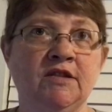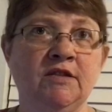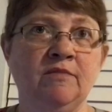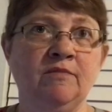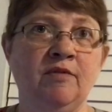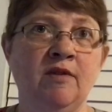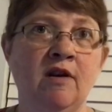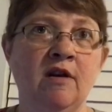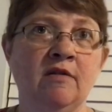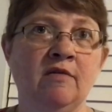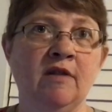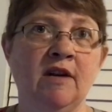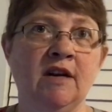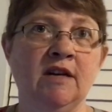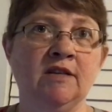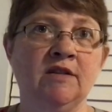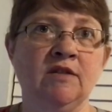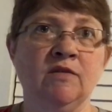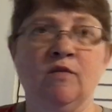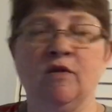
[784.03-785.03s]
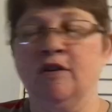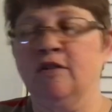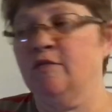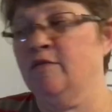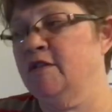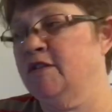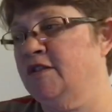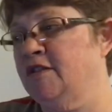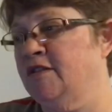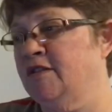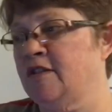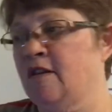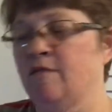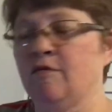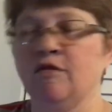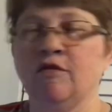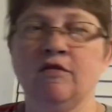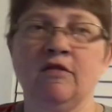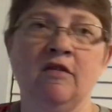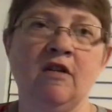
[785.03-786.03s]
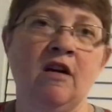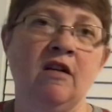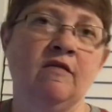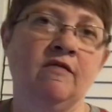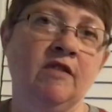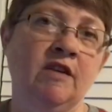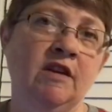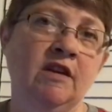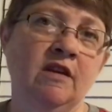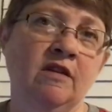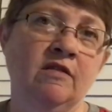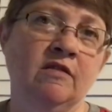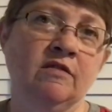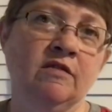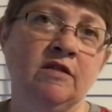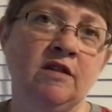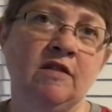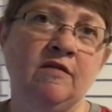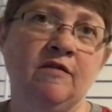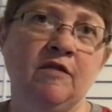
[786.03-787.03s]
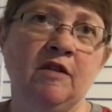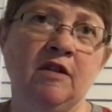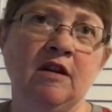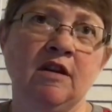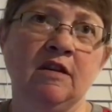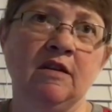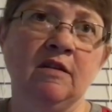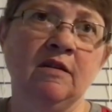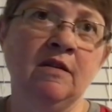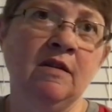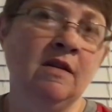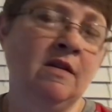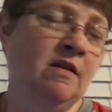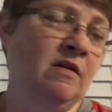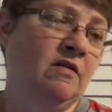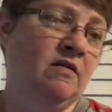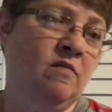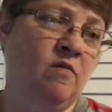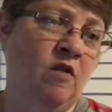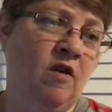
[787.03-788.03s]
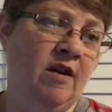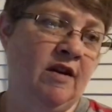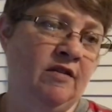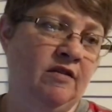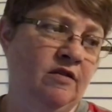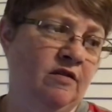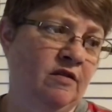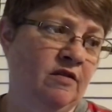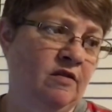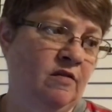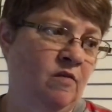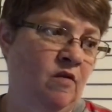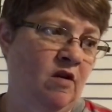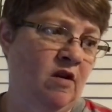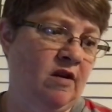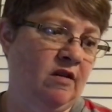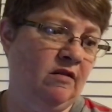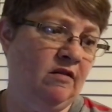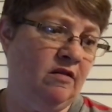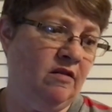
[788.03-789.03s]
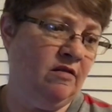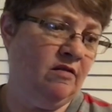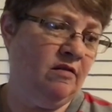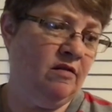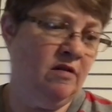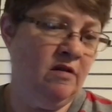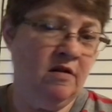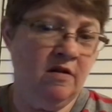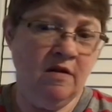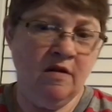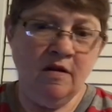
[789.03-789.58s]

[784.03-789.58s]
some progress. One of the reasons I'm doing a lot of videos, I feel like the more I do it, the more I learn.